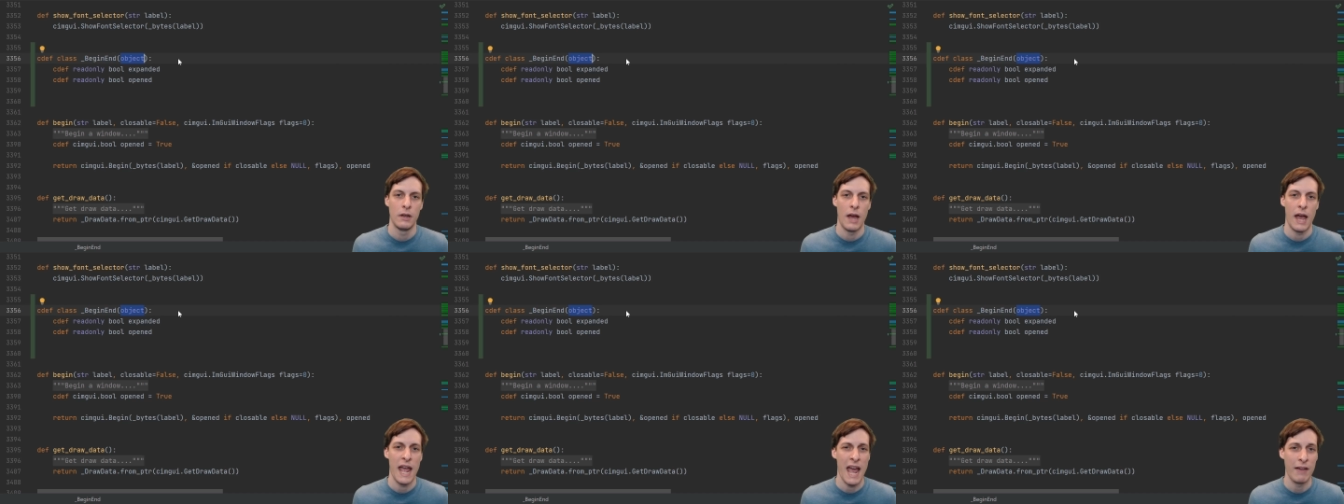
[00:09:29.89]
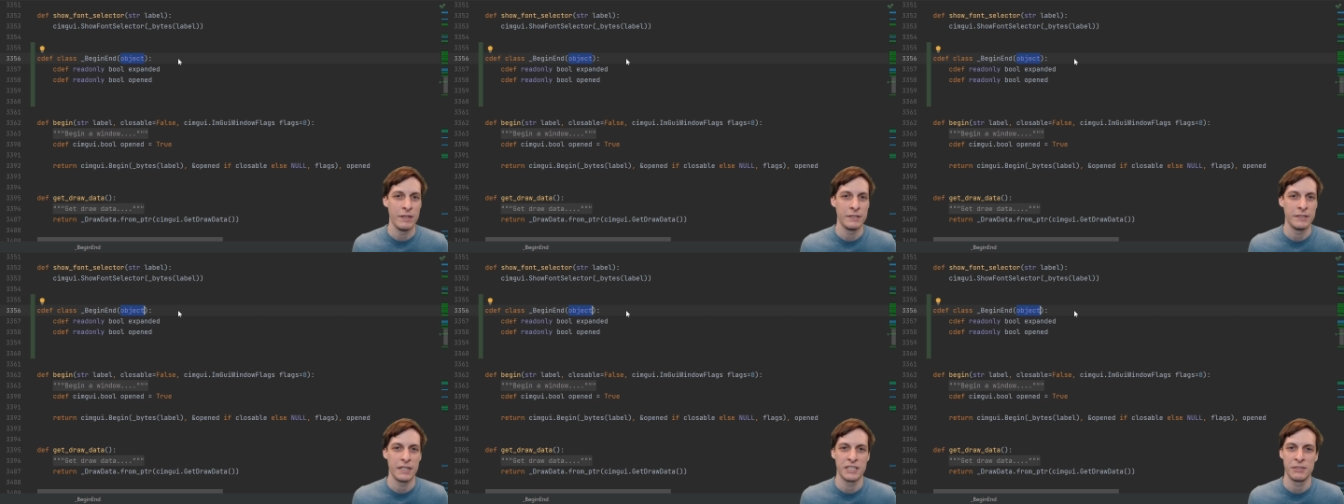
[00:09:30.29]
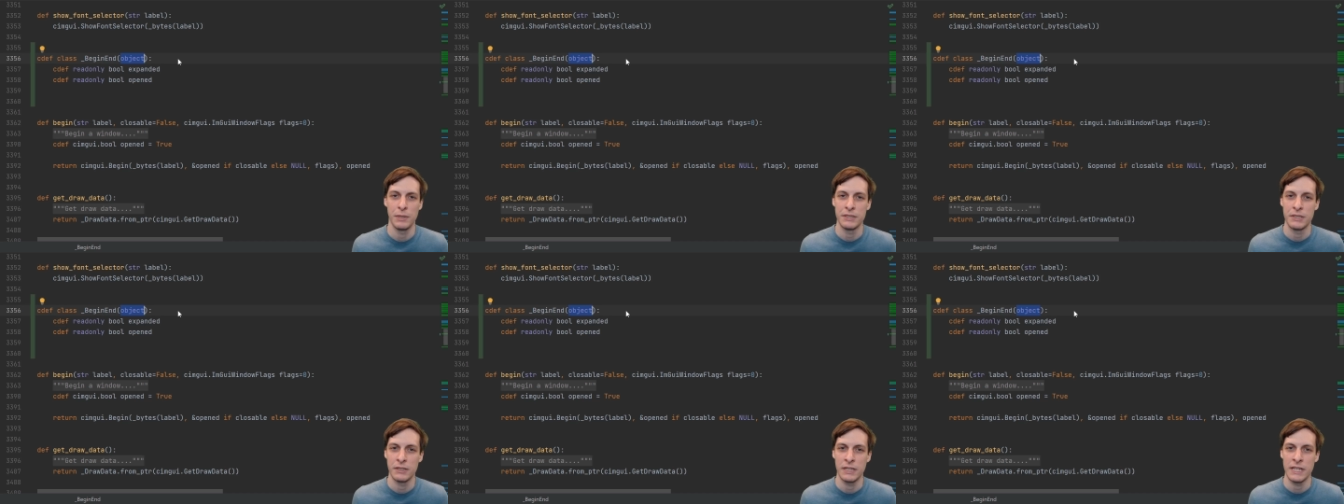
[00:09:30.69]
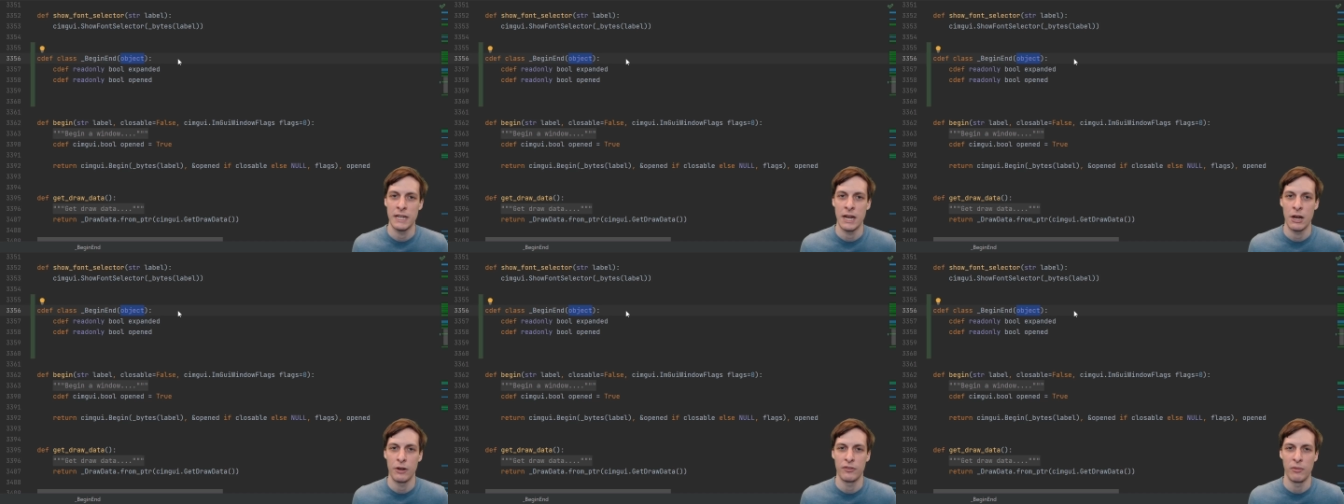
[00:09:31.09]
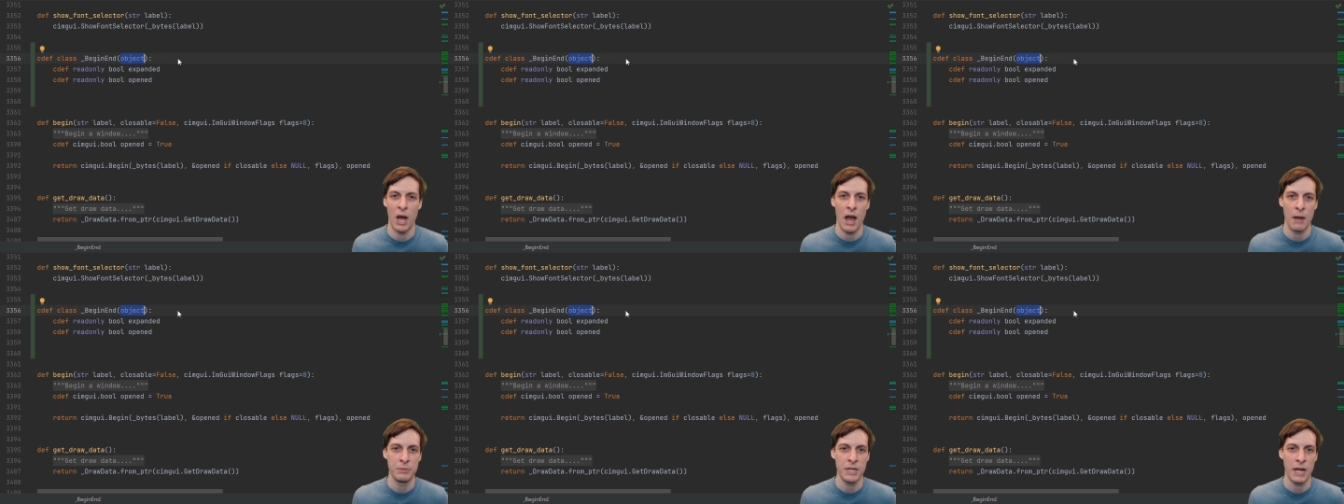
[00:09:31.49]
I have this explicitly inherit from
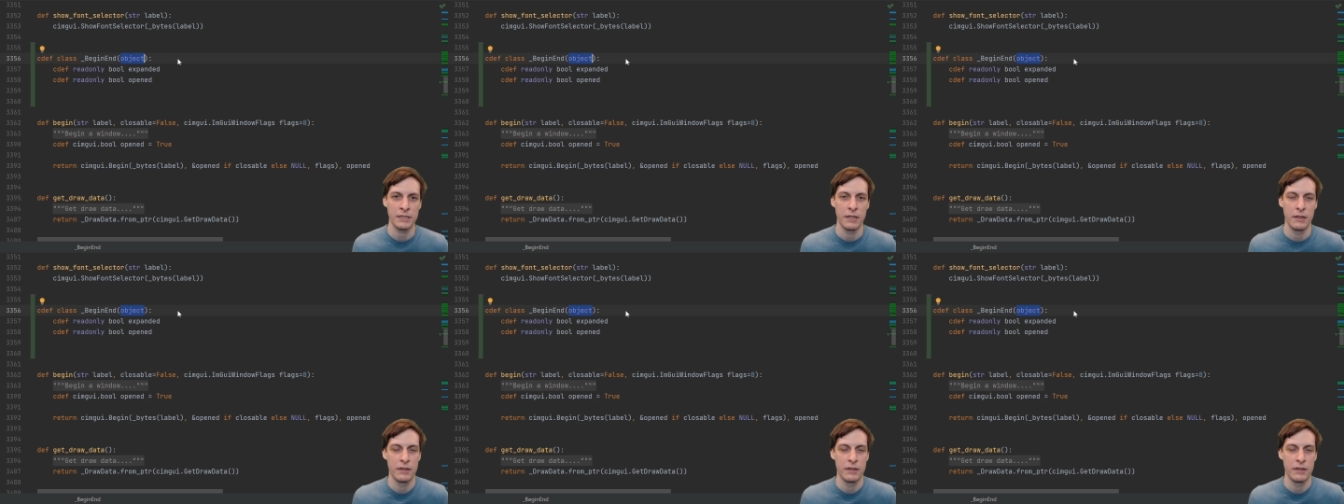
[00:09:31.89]
object.